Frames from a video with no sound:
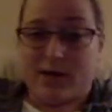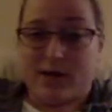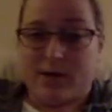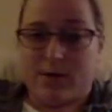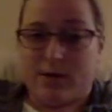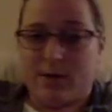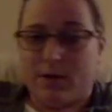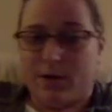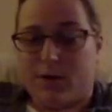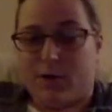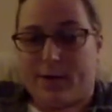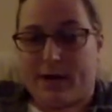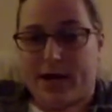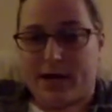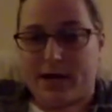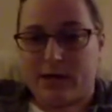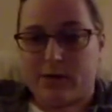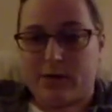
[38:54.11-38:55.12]
Maybe I'll go
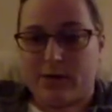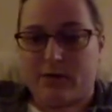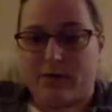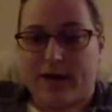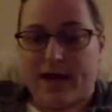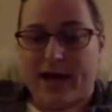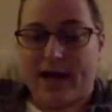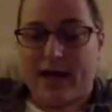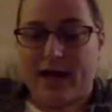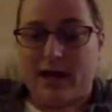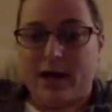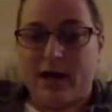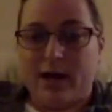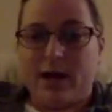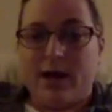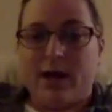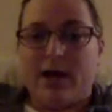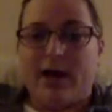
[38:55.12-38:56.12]
back to it, right?
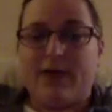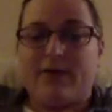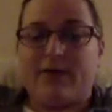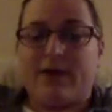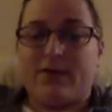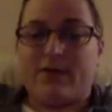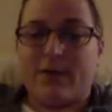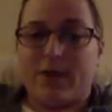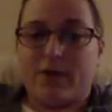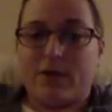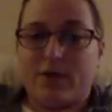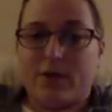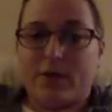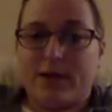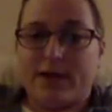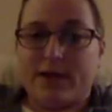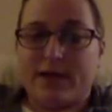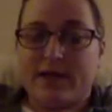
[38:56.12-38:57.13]
If I friend
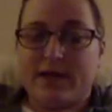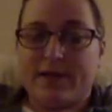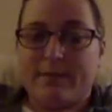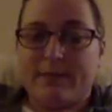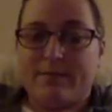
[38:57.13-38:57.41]
request them,